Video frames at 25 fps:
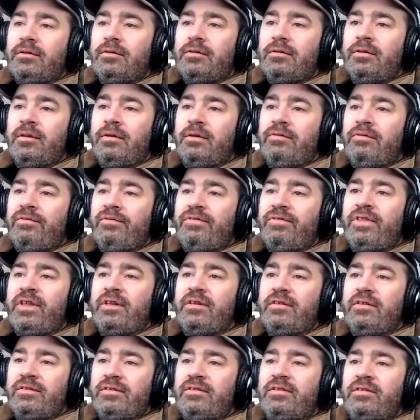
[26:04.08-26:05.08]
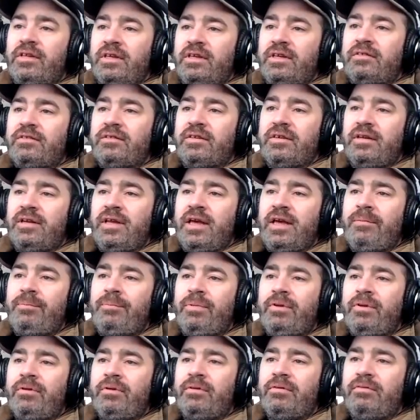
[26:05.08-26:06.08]
that things can
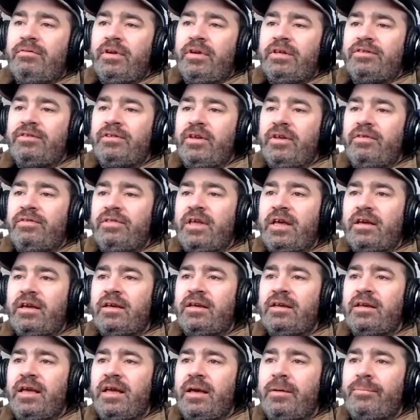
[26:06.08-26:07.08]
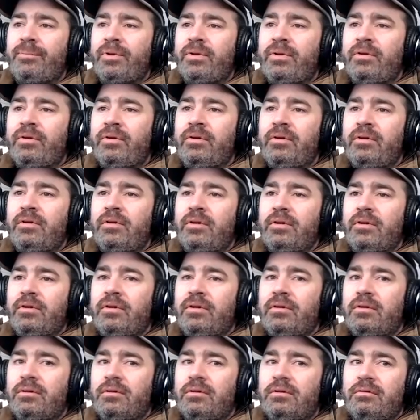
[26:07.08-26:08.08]
happen, right? So if that can happen
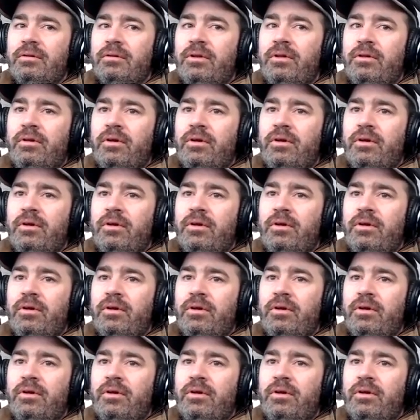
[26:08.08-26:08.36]
on